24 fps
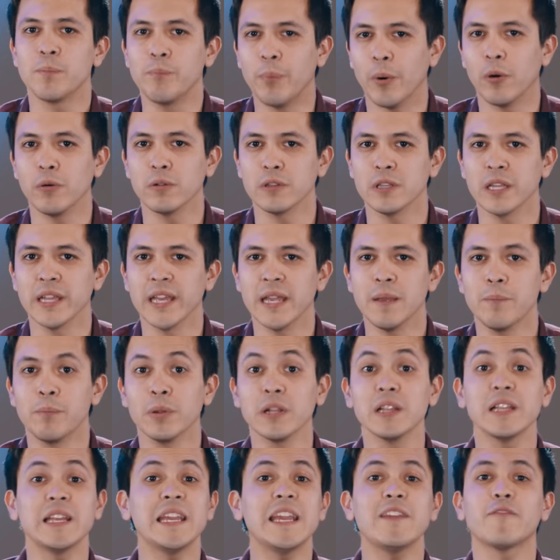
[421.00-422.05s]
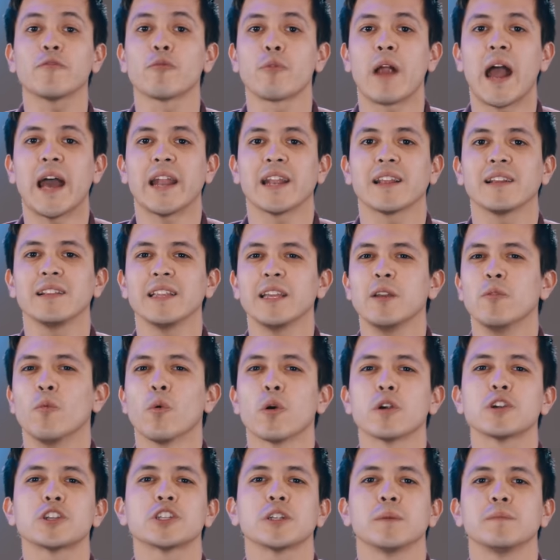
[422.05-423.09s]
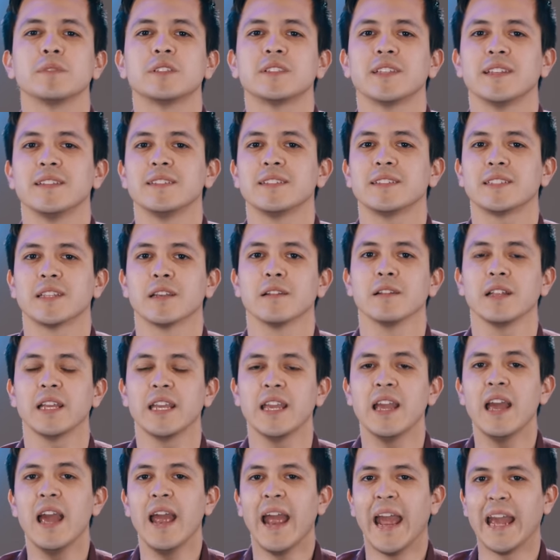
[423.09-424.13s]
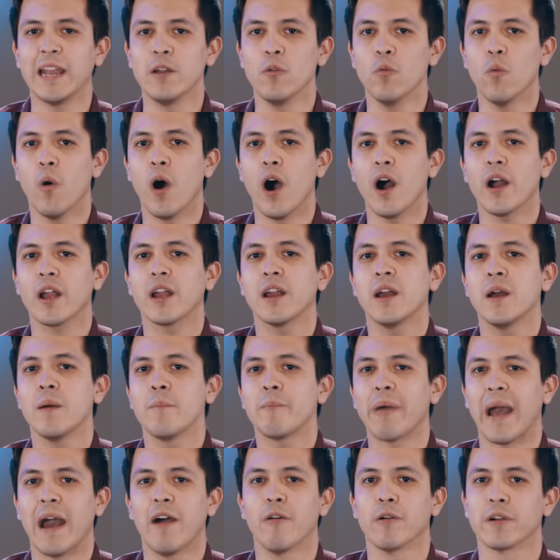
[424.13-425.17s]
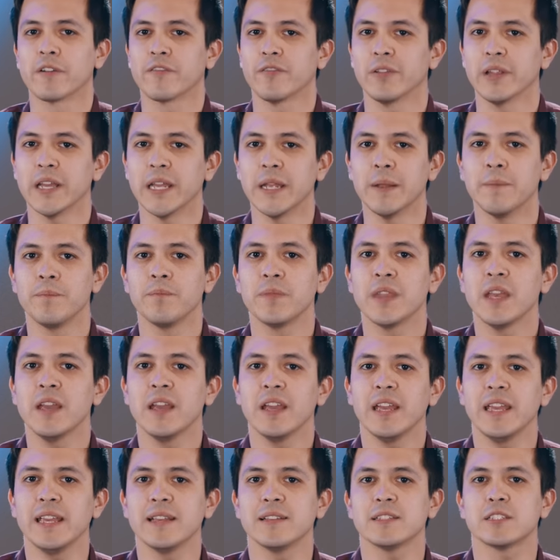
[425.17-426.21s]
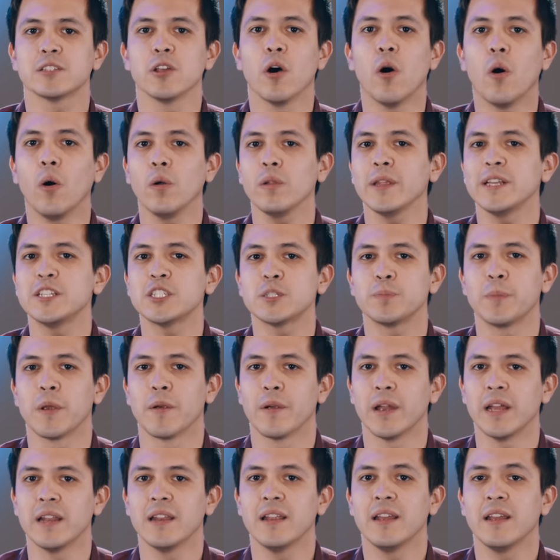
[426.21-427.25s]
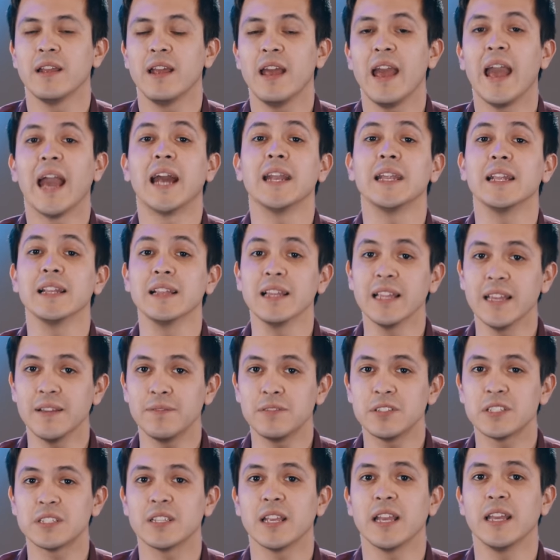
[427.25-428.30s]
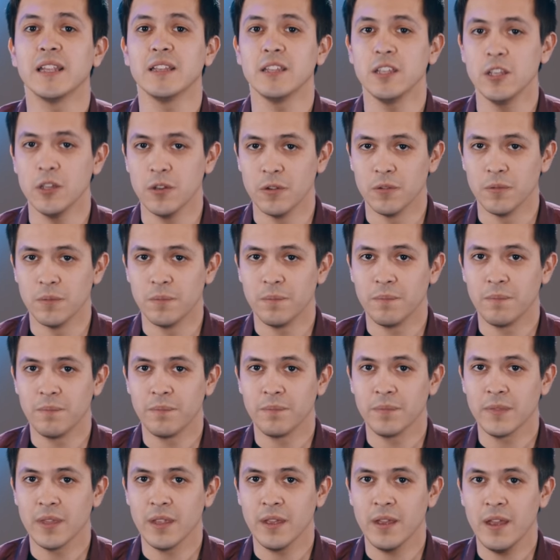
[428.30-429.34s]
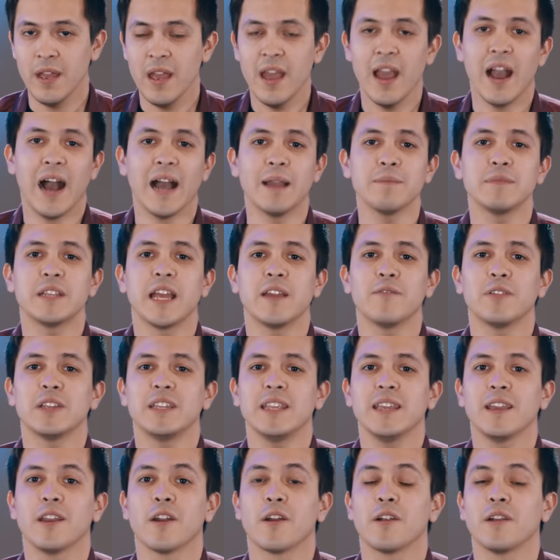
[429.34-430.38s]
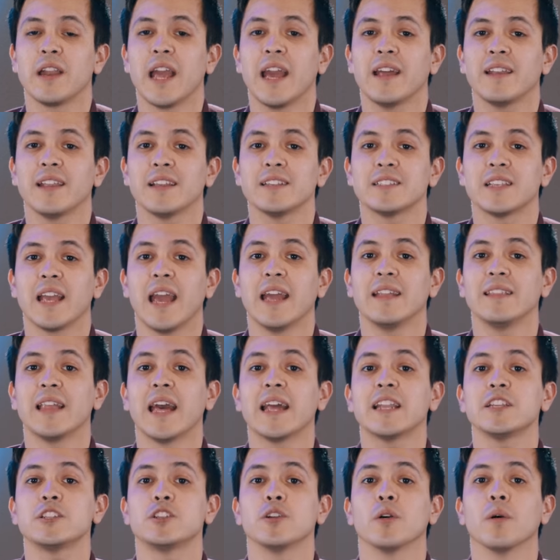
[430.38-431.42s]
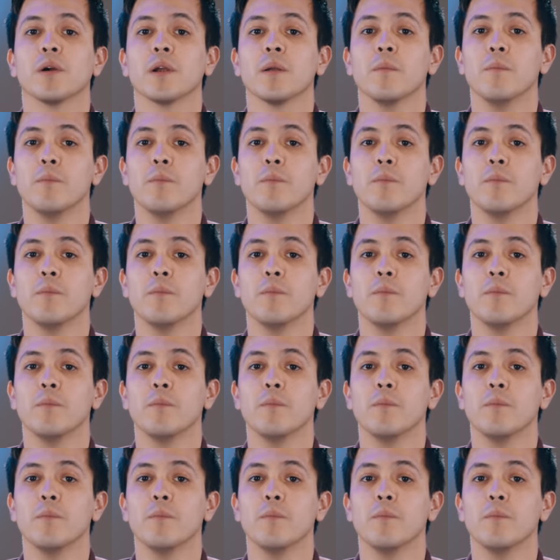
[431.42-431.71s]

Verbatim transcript: boldly, believe radically, worship sincerely, and walk powerfully. He is the Holy Spirit, and he lives in you. I'm David Diga Hernandez, and that is your